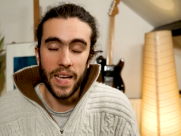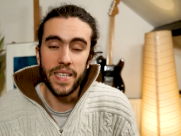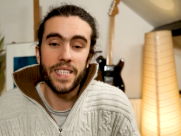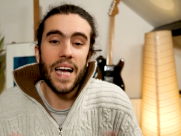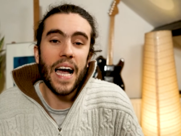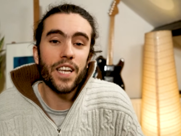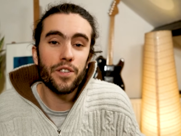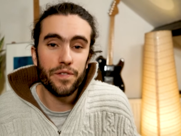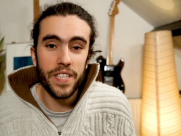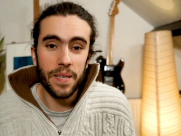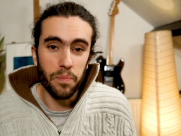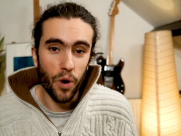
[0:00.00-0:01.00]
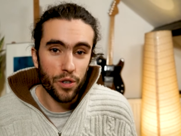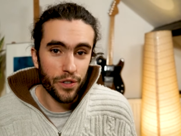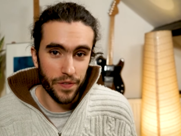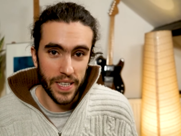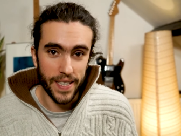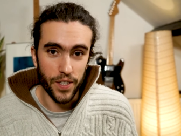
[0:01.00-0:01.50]
and is kind of
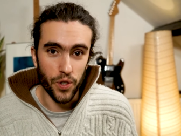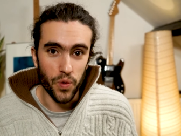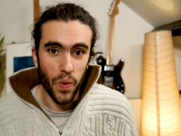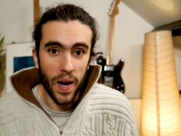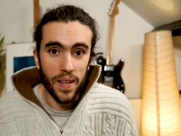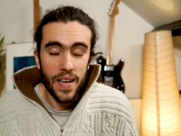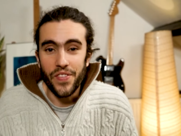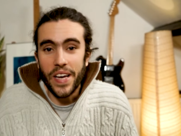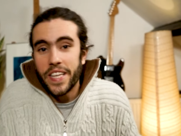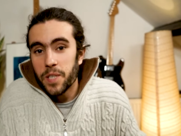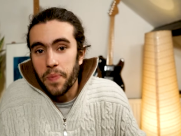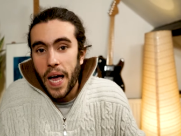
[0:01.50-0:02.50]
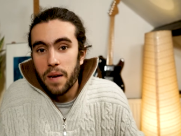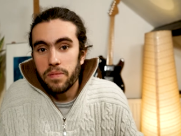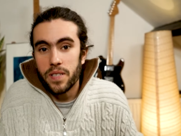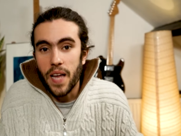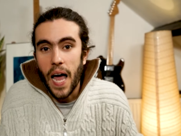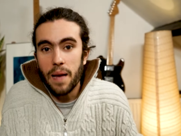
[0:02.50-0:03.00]
demotivating you, well, then it's perhaps
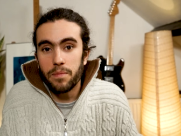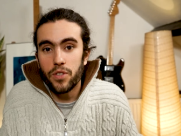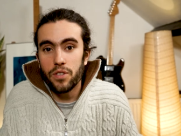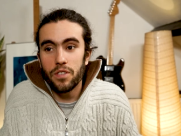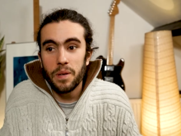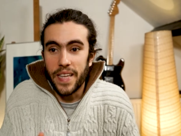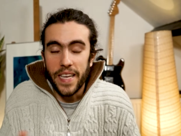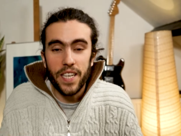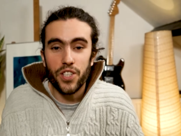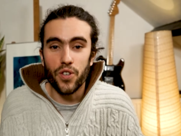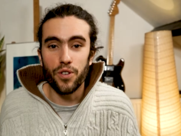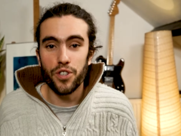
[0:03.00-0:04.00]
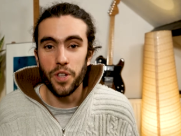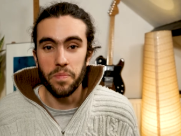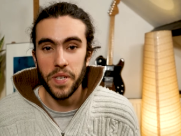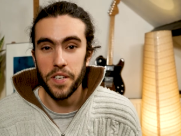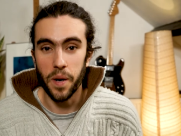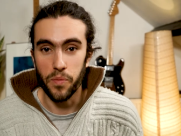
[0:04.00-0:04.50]
time to take a social
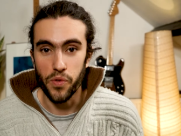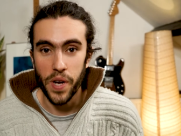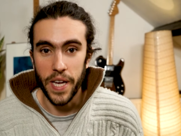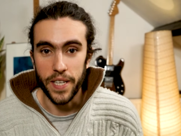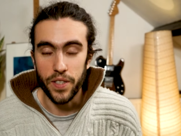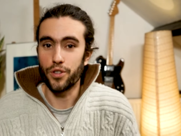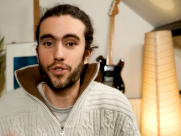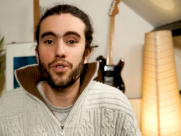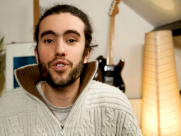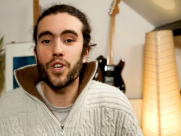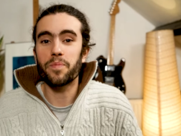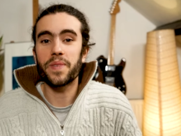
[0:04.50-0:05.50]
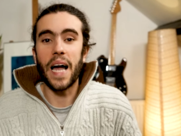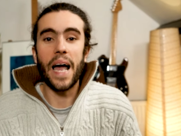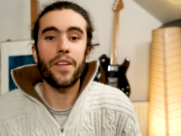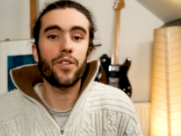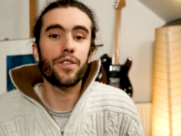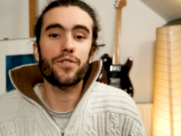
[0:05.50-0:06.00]
media break, to do some
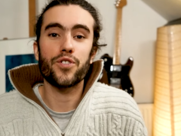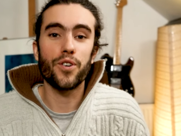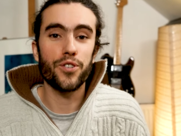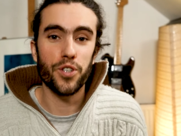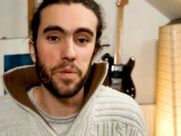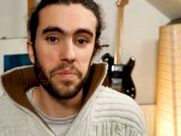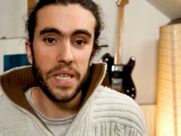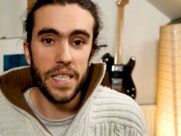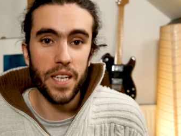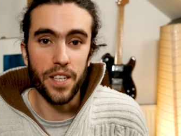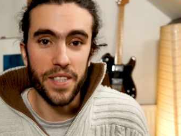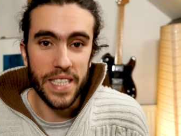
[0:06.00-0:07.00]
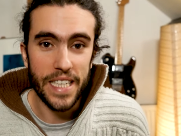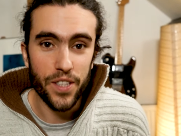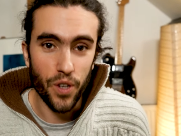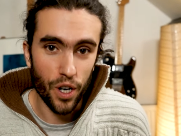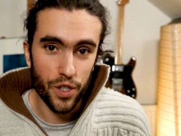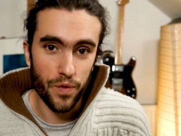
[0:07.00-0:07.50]
kind of social media
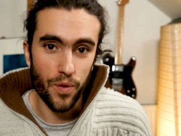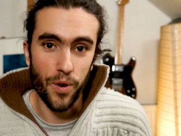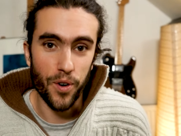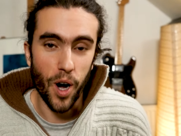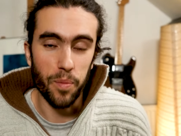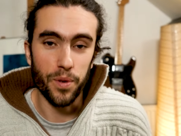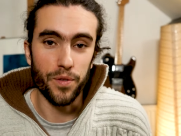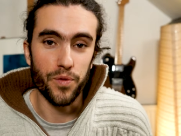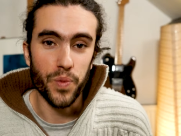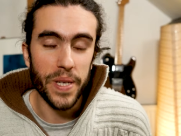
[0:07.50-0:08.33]
detox for a couple of